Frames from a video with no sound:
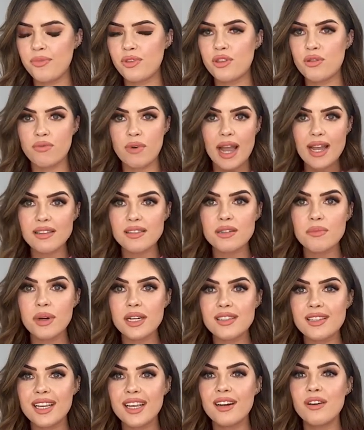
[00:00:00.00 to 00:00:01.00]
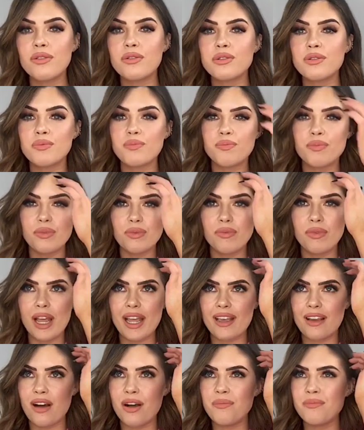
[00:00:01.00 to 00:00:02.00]
the rest of my skin looks
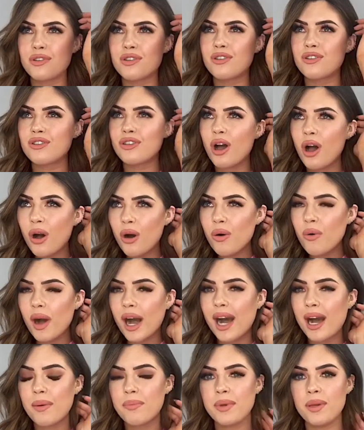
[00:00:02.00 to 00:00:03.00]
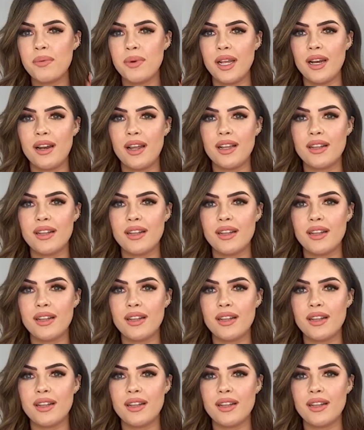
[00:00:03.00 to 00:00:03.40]
like, I'm so happy with,